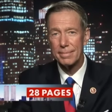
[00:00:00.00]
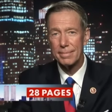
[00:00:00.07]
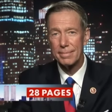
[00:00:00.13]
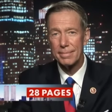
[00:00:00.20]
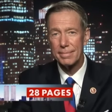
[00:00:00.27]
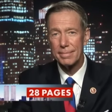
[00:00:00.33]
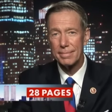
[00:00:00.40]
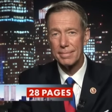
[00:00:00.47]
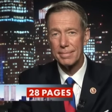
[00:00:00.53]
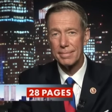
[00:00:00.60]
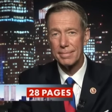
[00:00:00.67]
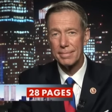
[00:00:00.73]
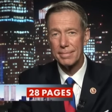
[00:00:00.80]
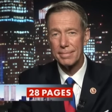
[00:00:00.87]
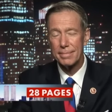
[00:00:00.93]
of Saudi,
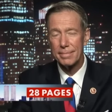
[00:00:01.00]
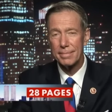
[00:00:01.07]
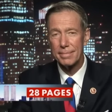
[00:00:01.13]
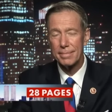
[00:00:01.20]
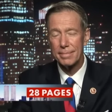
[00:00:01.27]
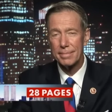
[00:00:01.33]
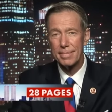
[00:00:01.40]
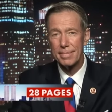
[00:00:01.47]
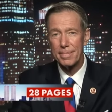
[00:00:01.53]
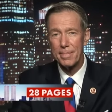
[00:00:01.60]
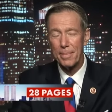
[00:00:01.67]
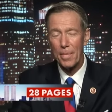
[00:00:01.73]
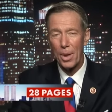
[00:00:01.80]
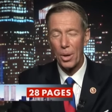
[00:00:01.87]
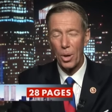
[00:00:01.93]
Saudi Arabia?
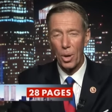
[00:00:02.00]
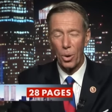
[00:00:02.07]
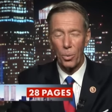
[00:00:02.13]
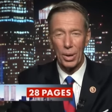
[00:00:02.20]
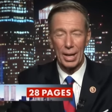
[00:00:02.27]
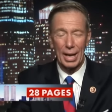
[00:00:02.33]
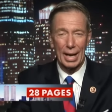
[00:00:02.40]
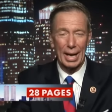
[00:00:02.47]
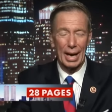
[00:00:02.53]
Well, I,